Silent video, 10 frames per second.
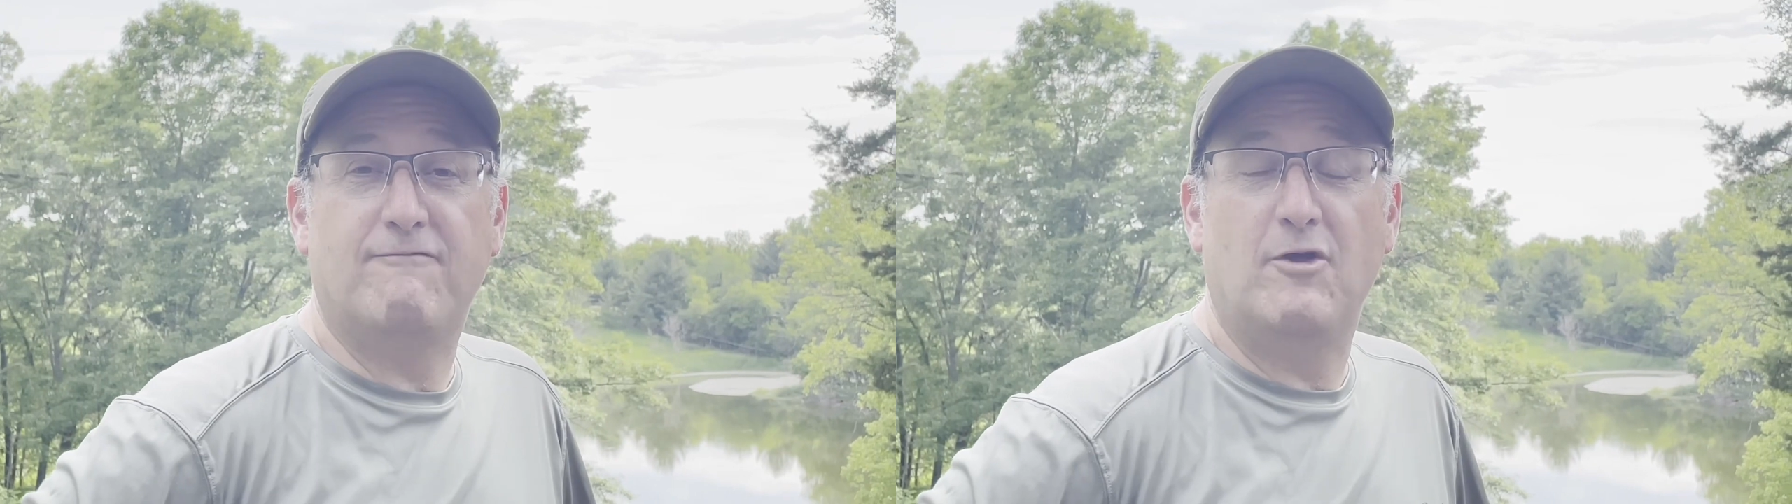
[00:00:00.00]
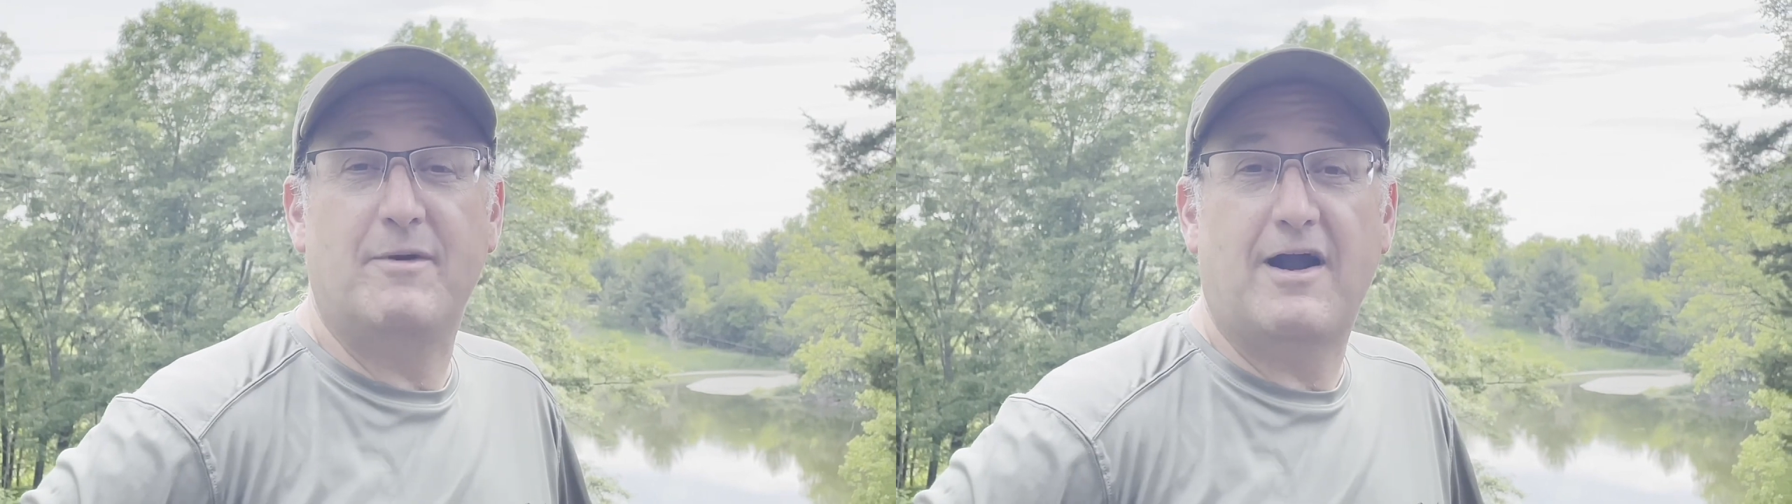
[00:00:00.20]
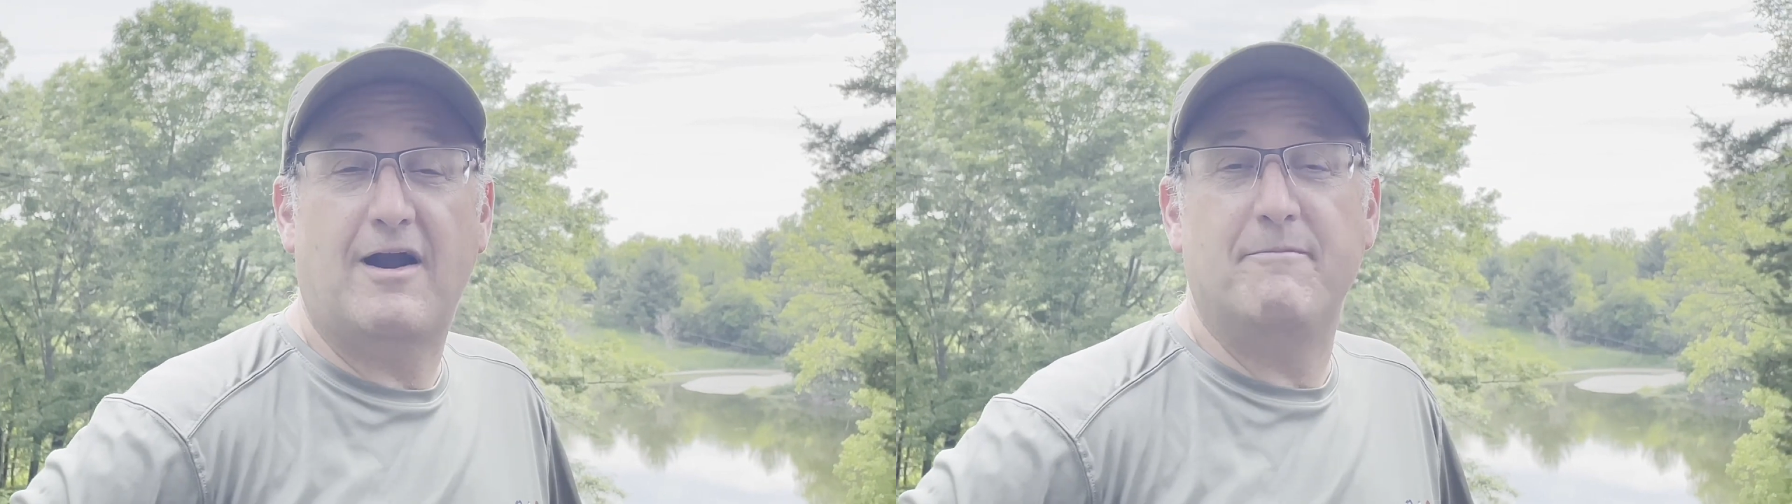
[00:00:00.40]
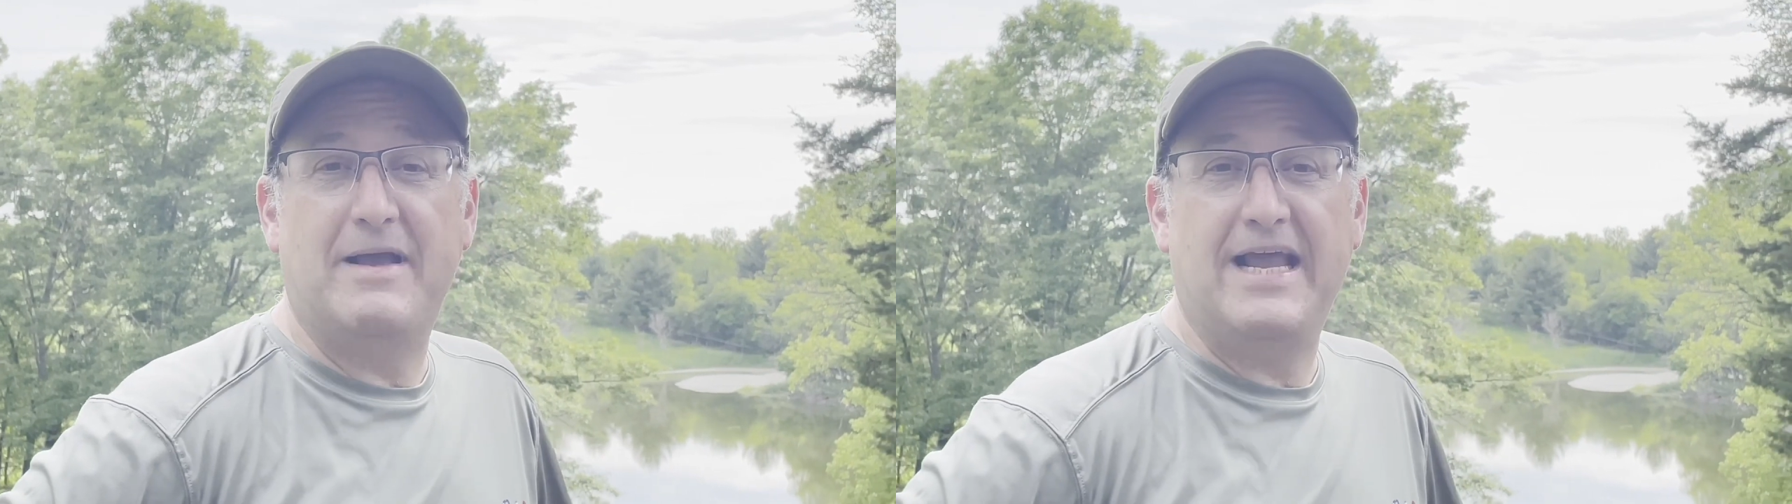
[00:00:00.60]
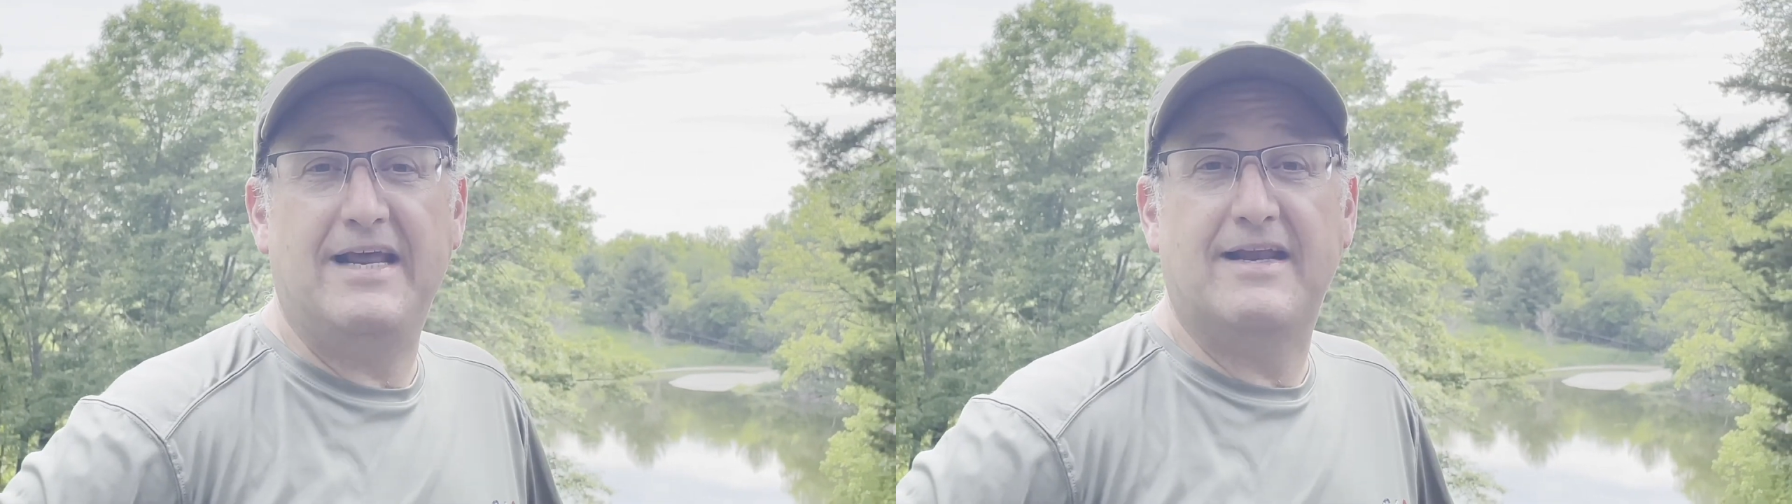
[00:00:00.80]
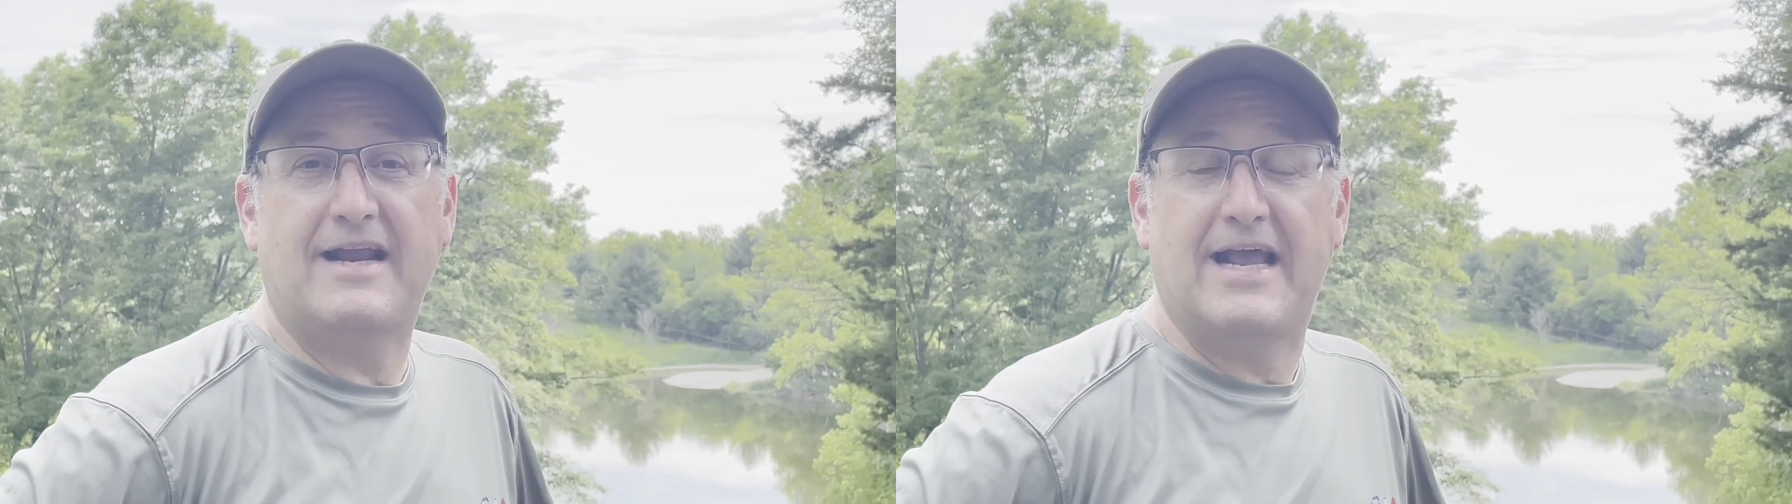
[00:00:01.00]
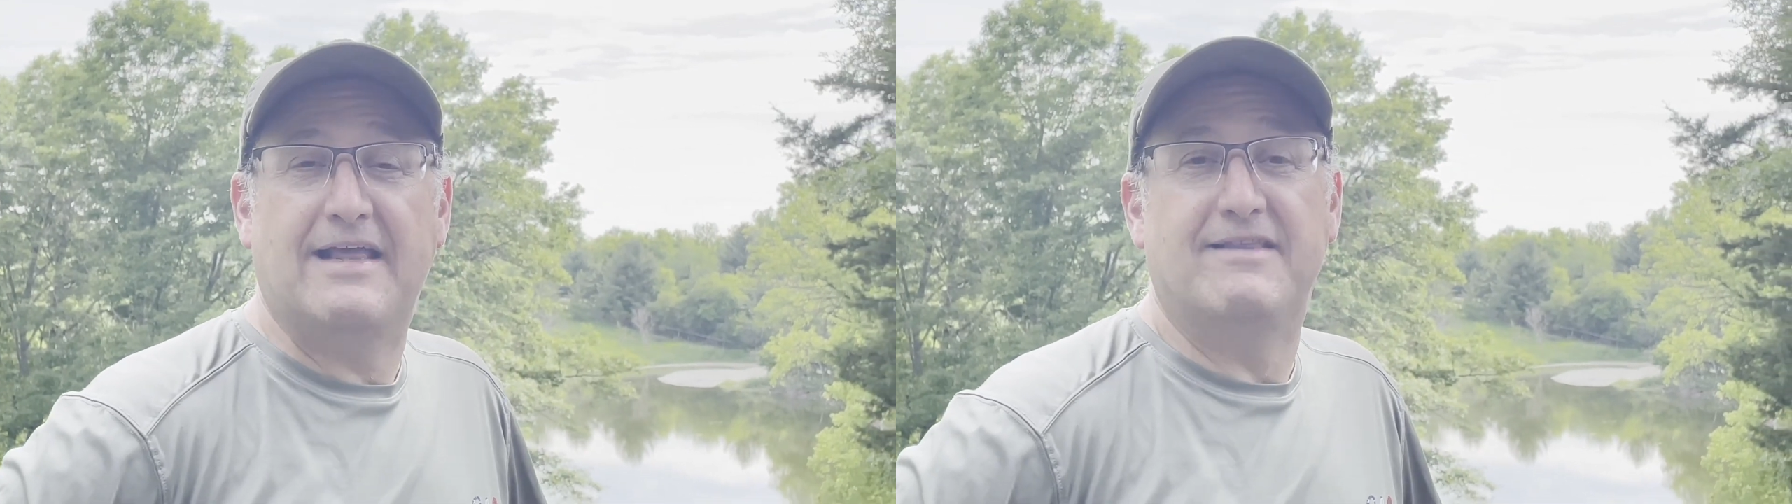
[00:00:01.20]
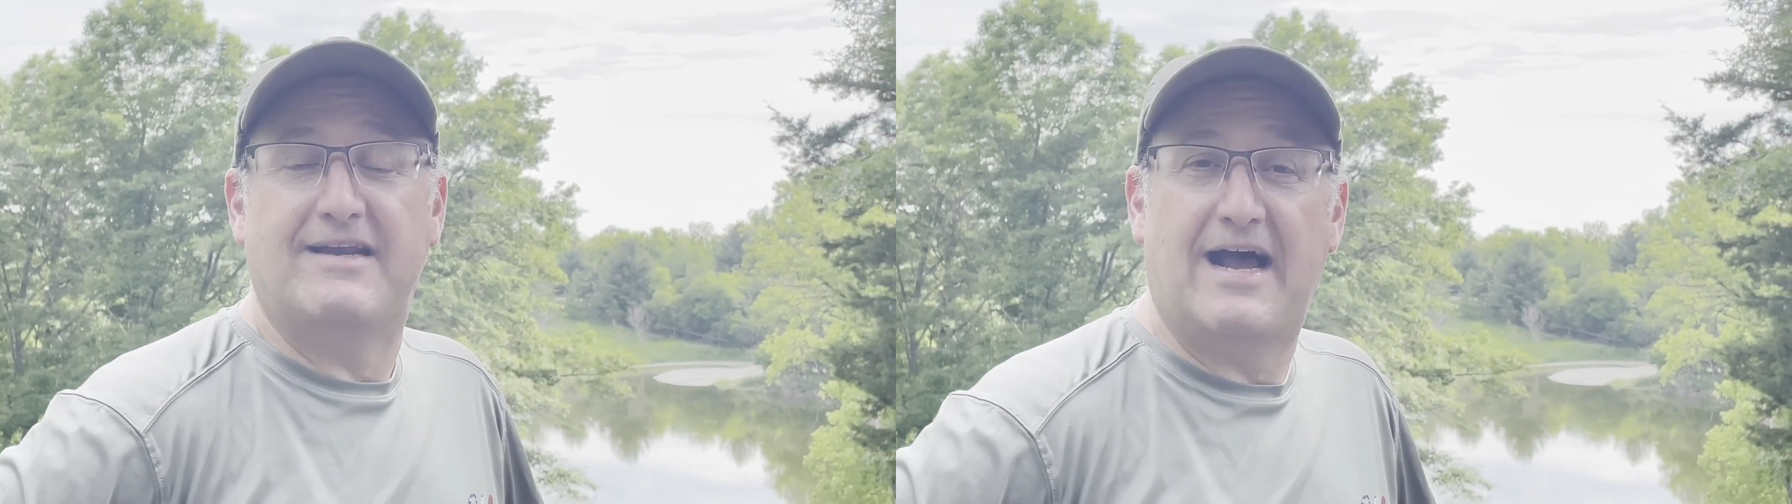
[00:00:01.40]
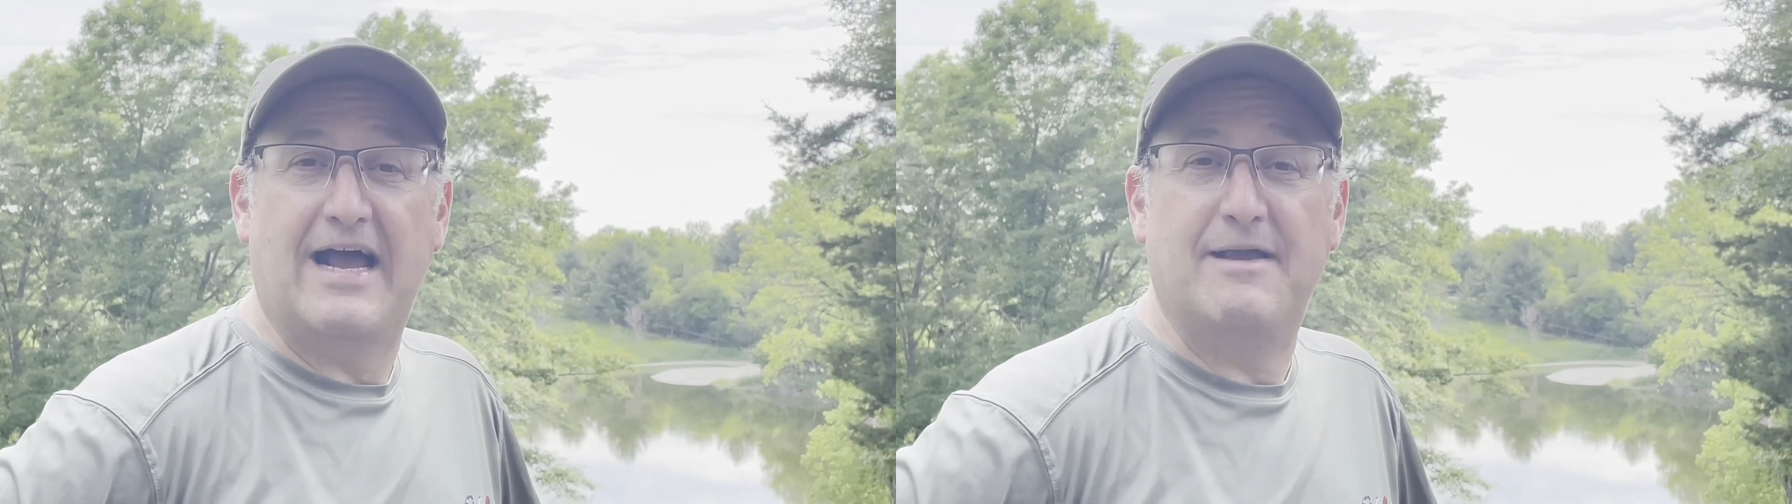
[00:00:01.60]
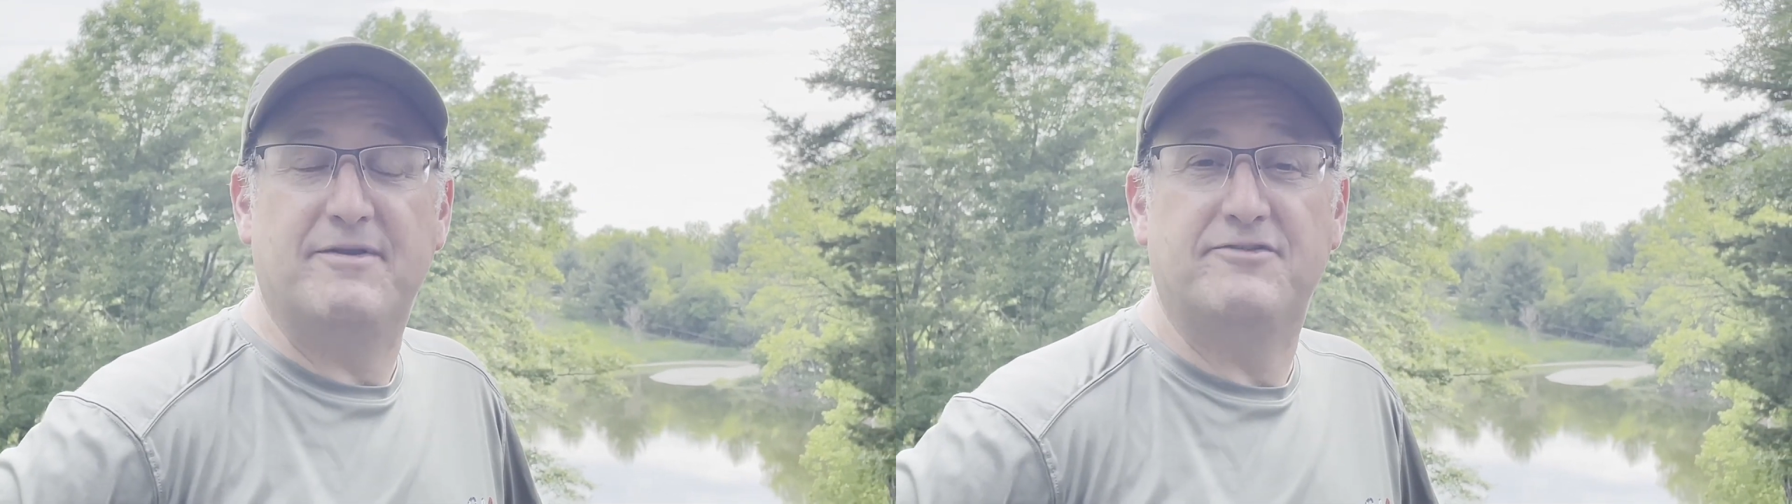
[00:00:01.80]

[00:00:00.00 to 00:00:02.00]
Flumigard made and I had the time,